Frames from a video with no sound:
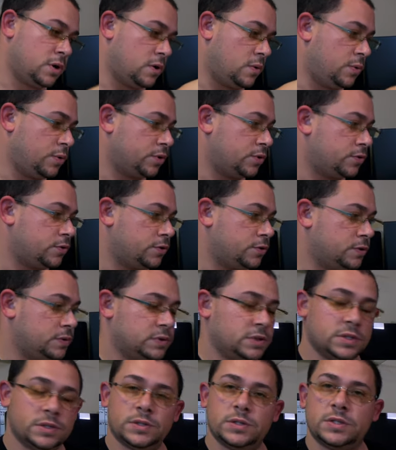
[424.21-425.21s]
going
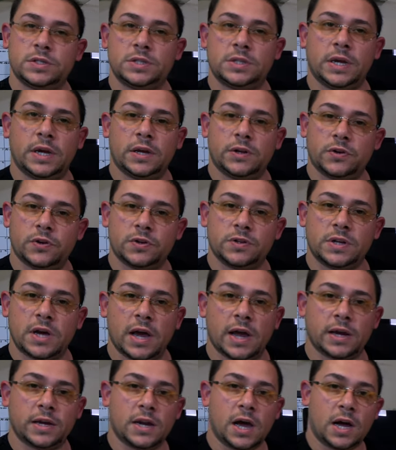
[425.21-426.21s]
through the standard
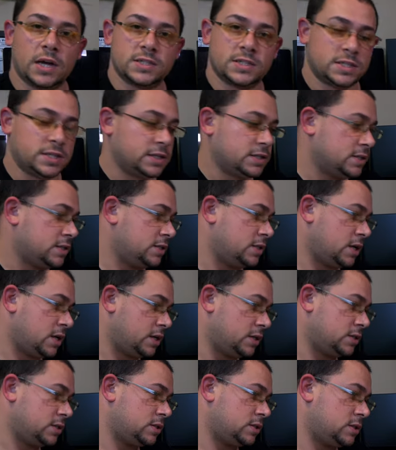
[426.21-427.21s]
diagnostics
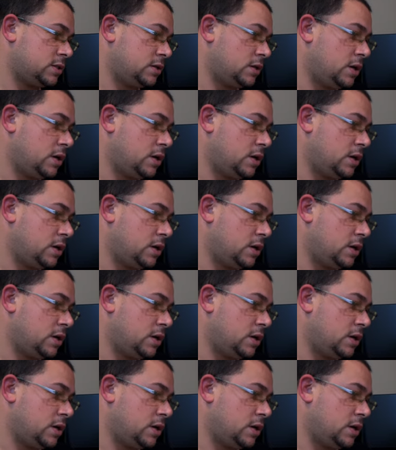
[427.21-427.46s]
test